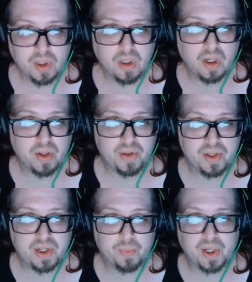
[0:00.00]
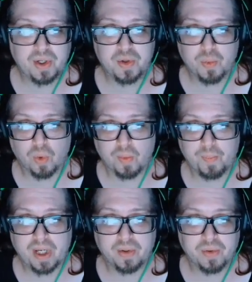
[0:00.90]
the ranged
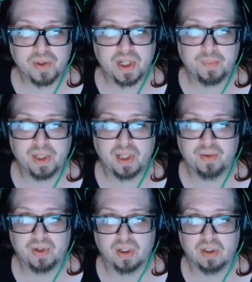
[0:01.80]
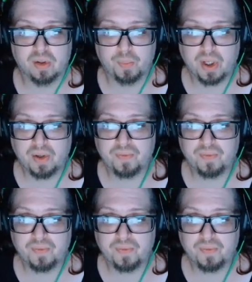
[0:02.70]
warbanders have been given a little buff,